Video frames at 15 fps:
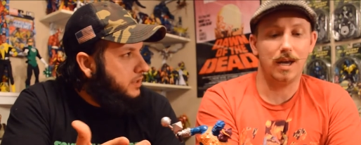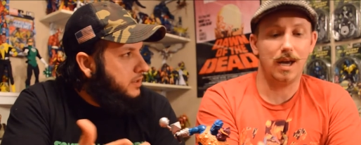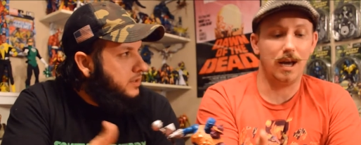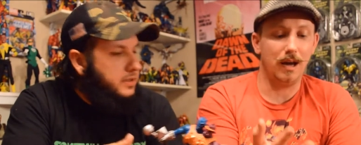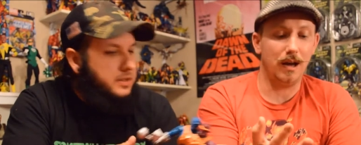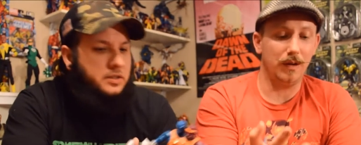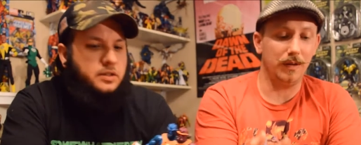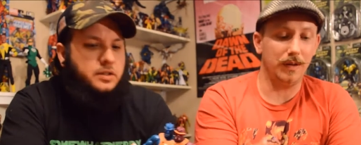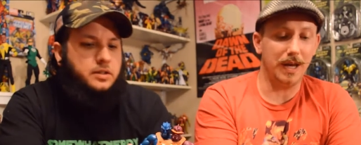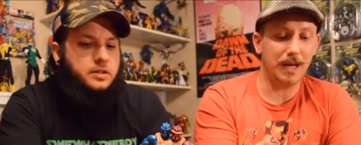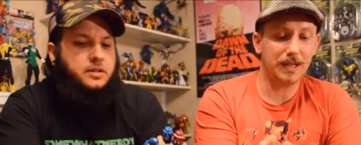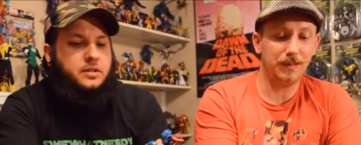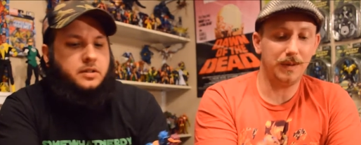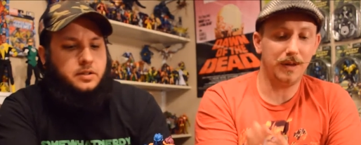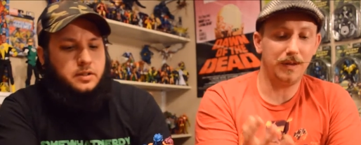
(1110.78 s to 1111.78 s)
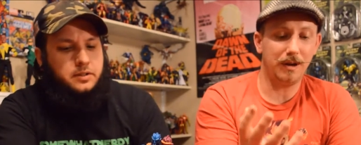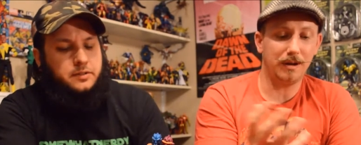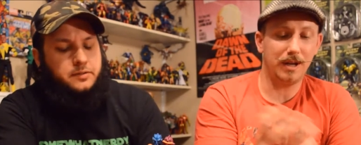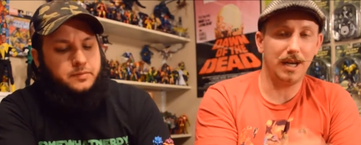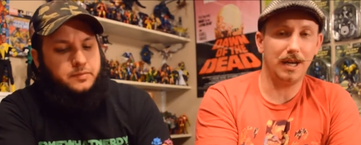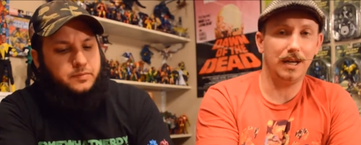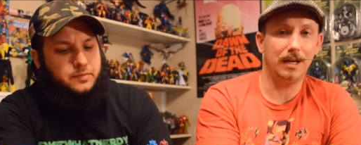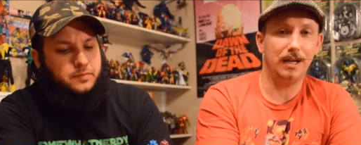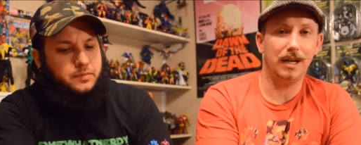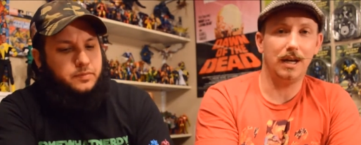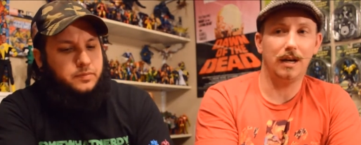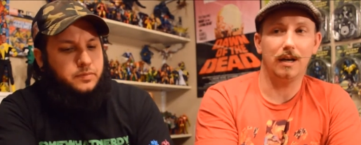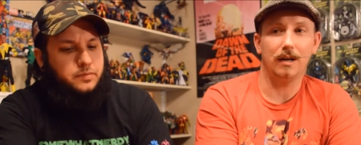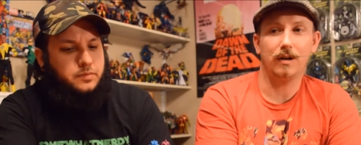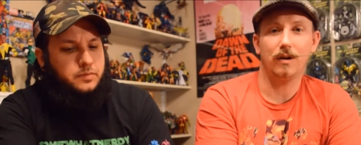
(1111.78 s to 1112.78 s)
Speaker 1: Yeah, next month I'm getting
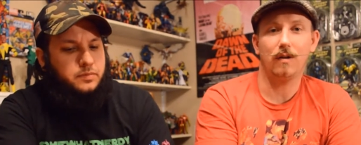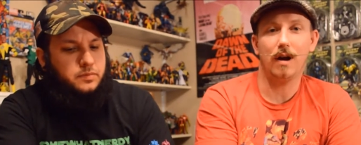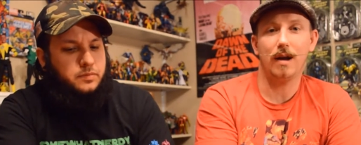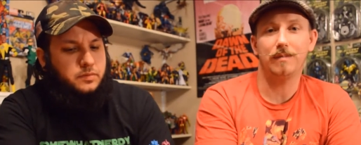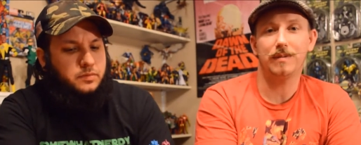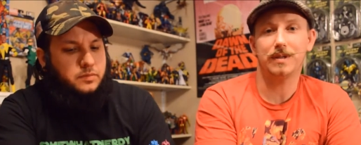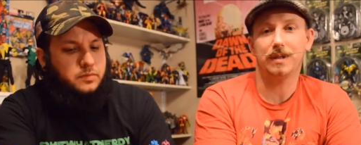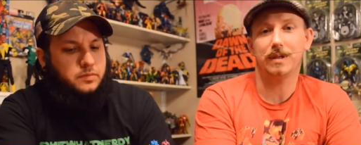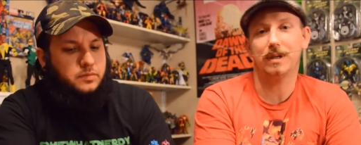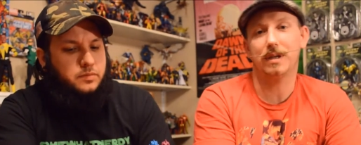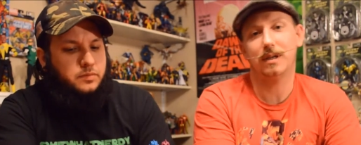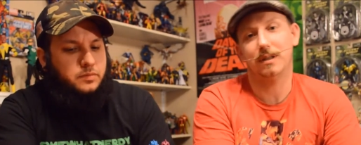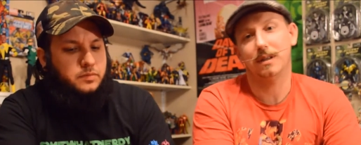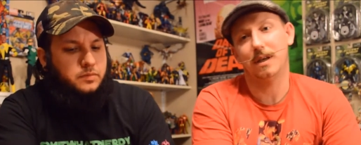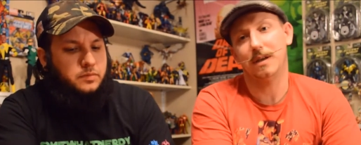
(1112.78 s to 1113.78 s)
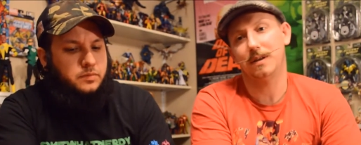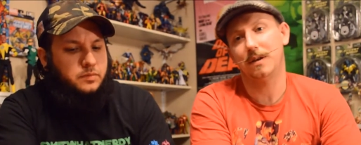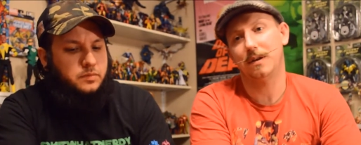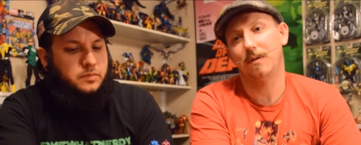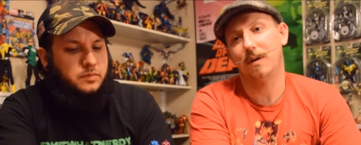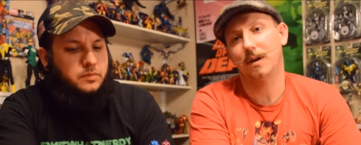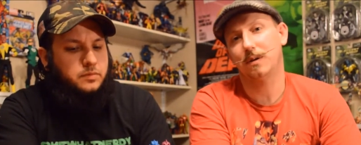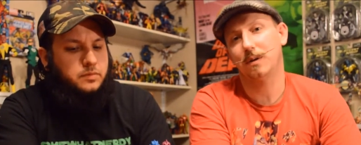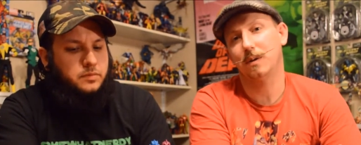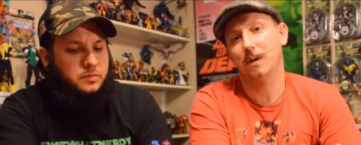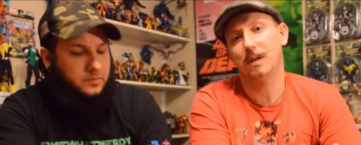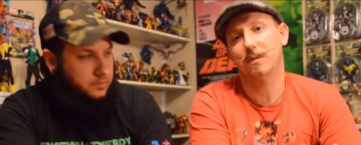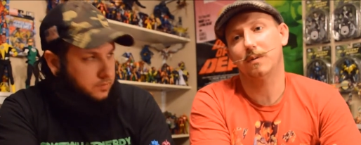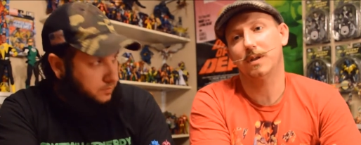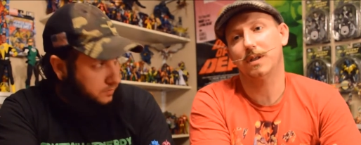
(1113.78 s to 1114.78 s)
the uh, Crime Syndicate DC Direct
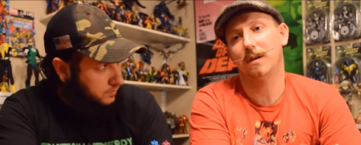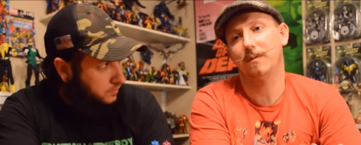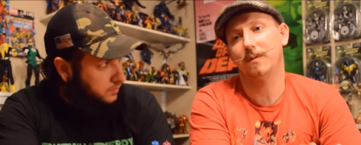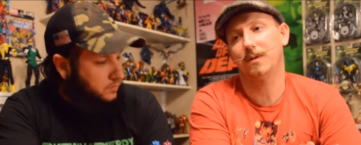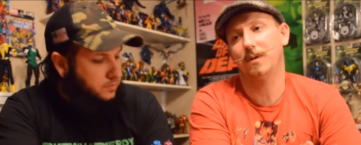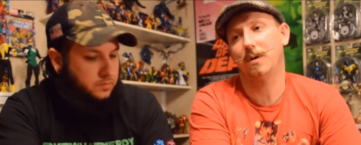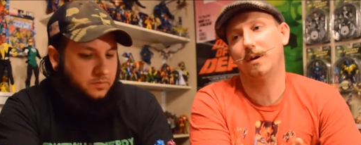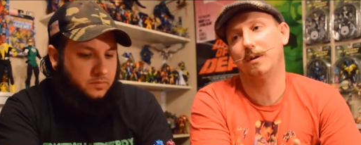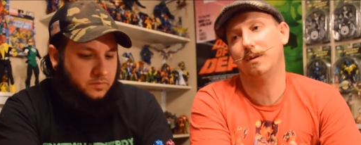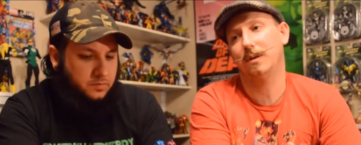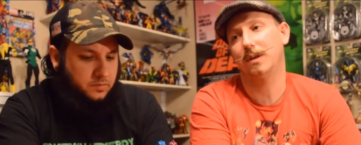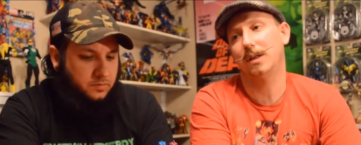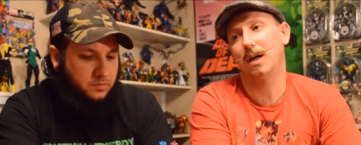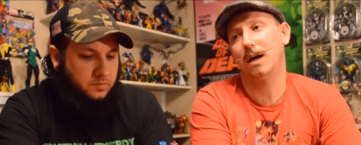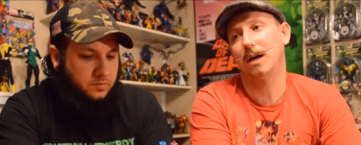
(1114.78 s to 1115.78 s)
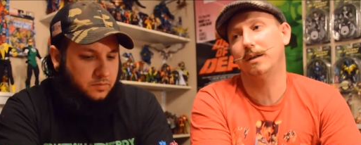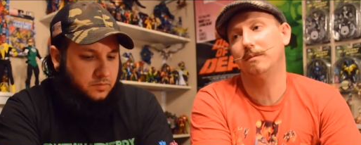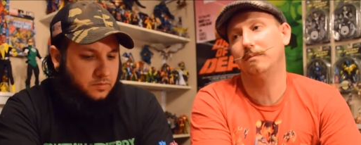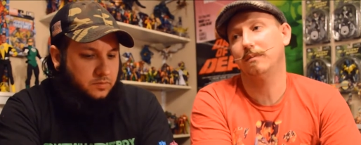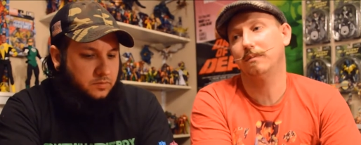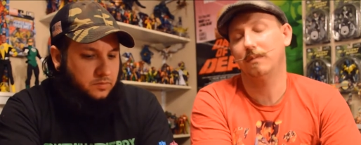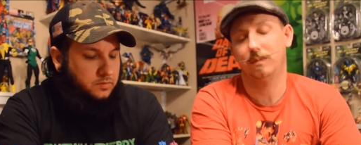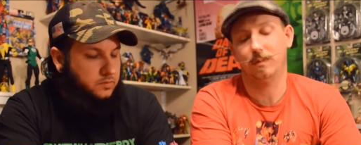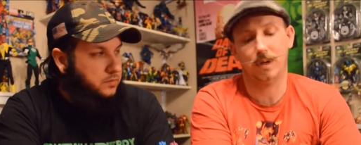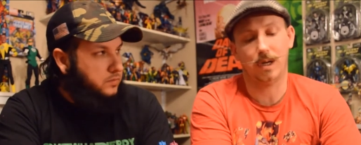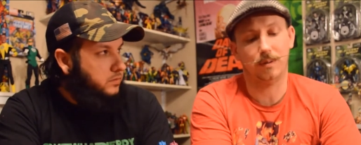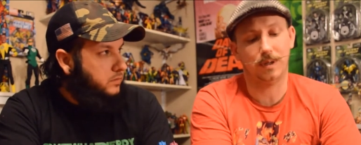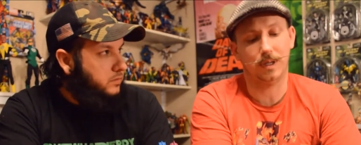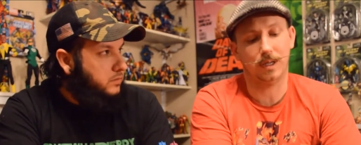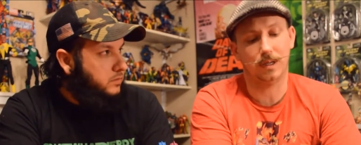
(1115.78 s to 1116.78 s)
toys, which I've started the line
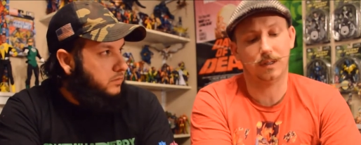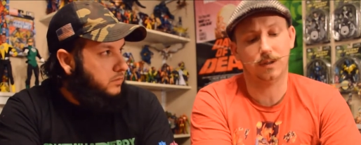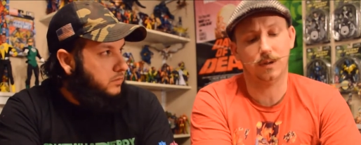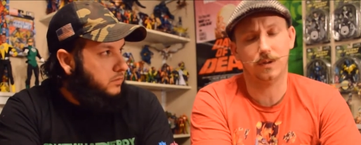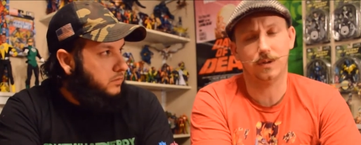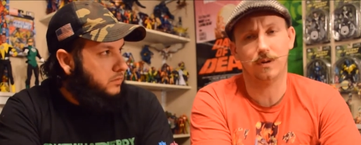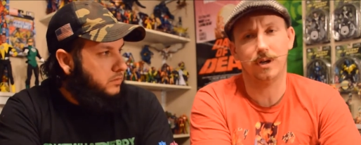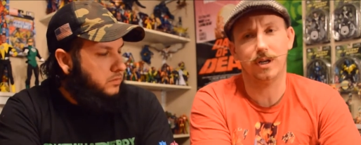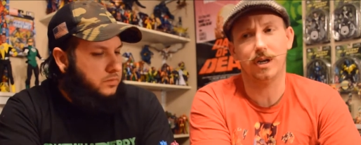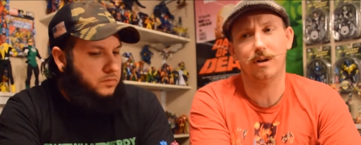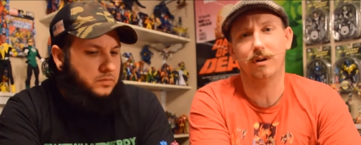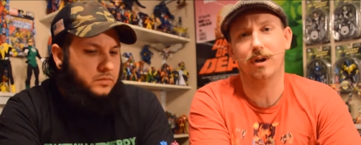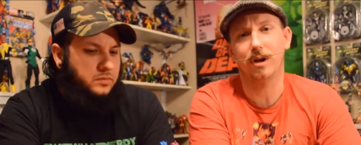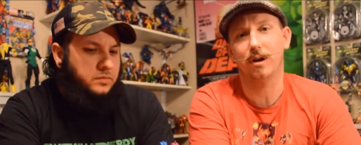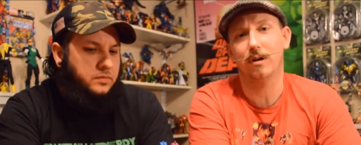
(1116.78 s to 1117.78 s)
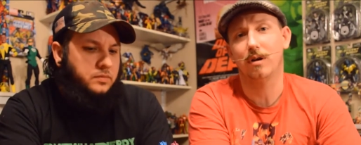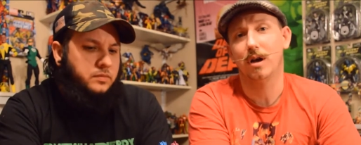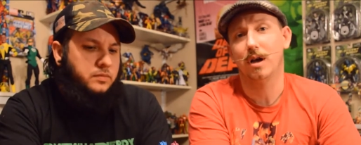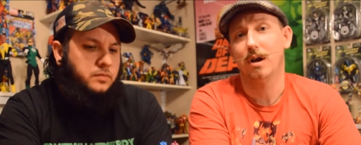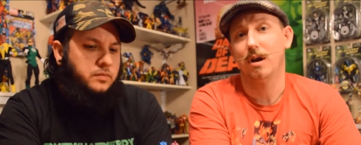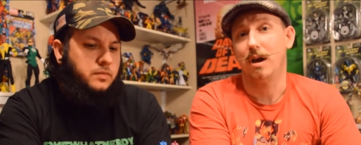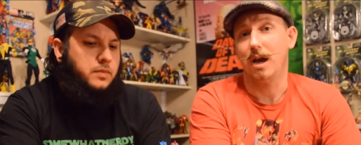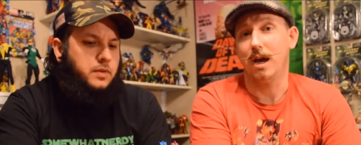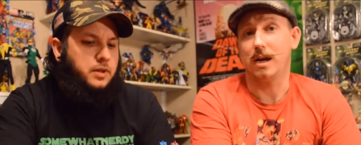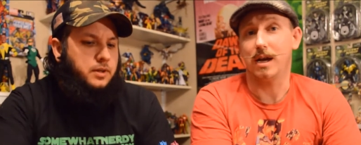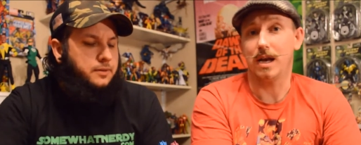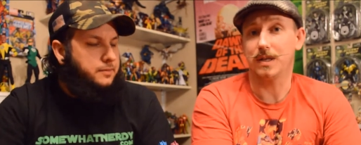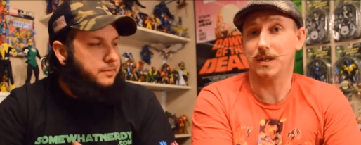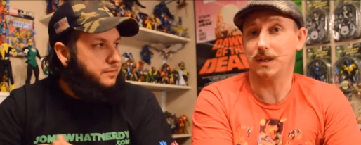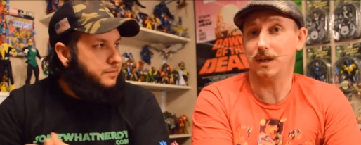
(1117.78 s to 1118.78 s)
probably uh, close to a year ago.
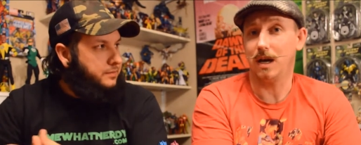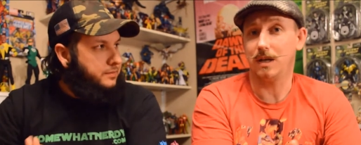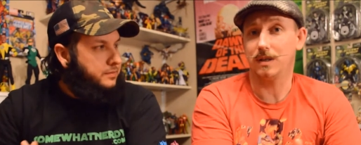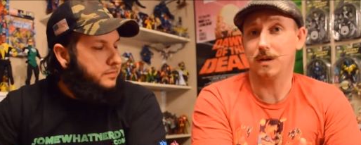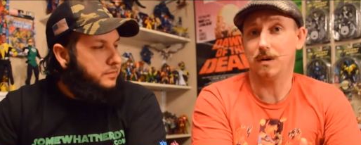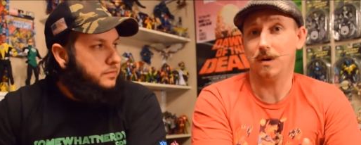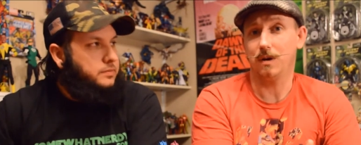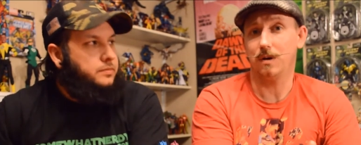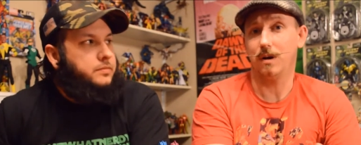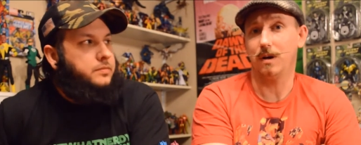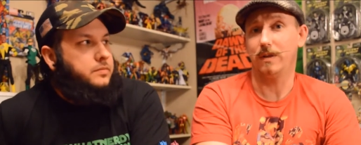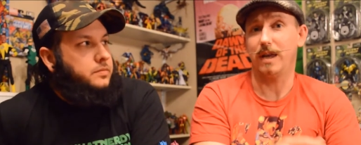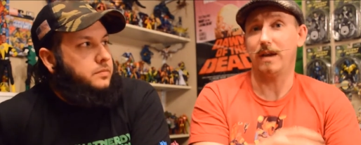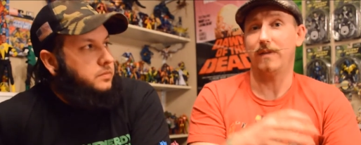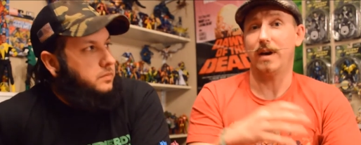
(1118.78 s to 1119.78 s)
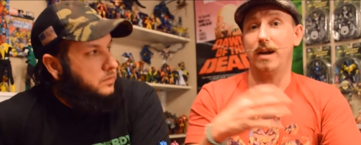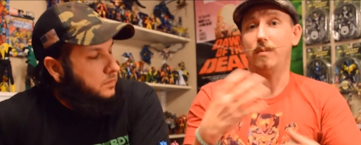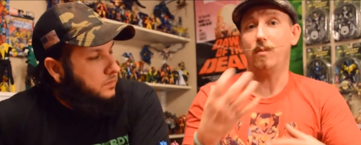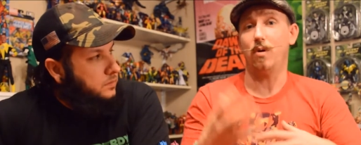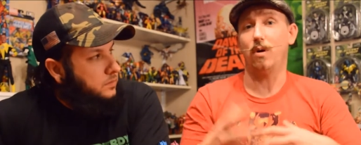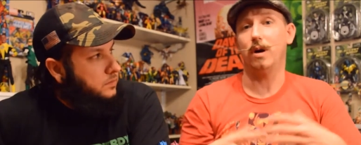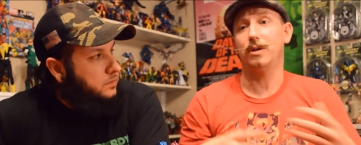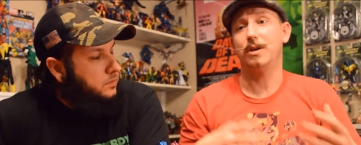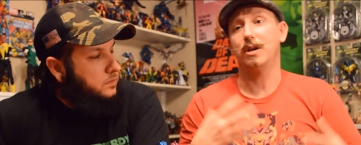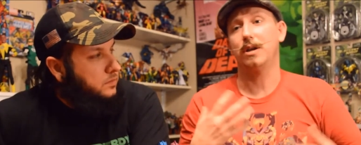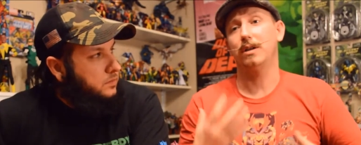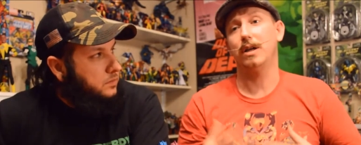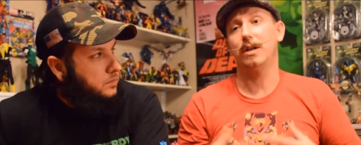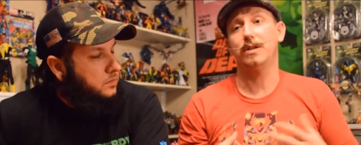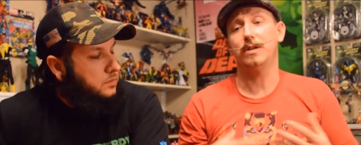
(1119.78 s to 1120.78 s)
And as the line's going on, they've added more
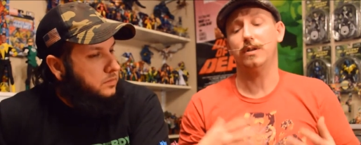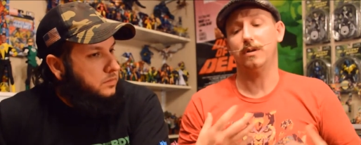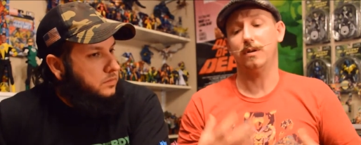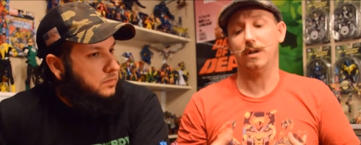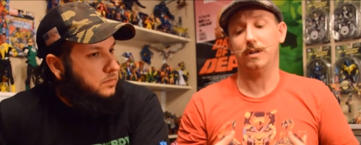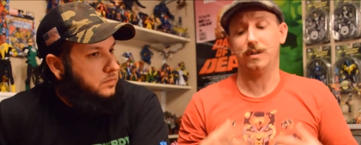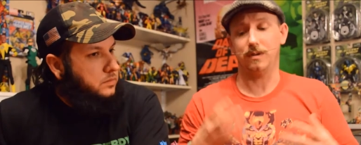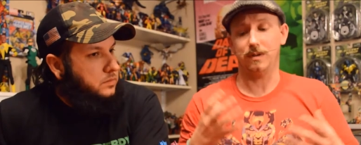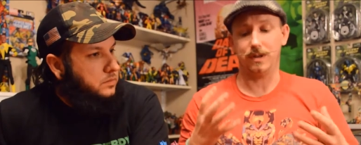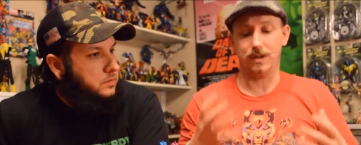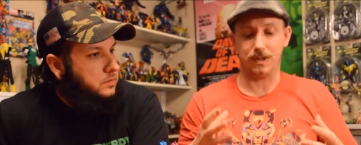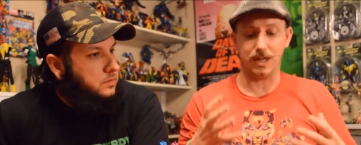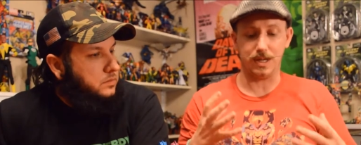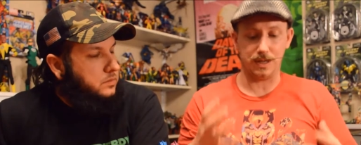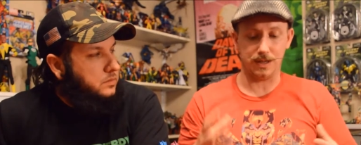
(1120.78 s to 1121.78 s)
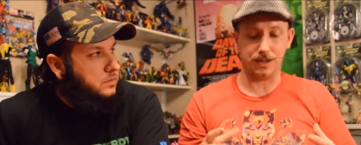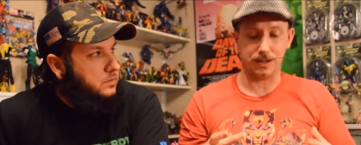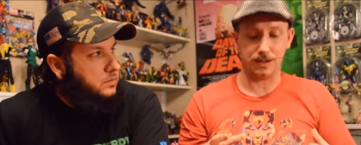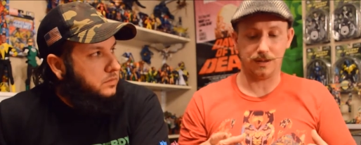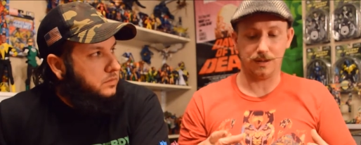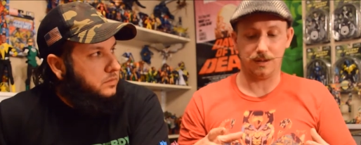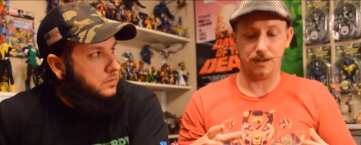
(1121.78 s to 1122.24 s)
articulation to it. So these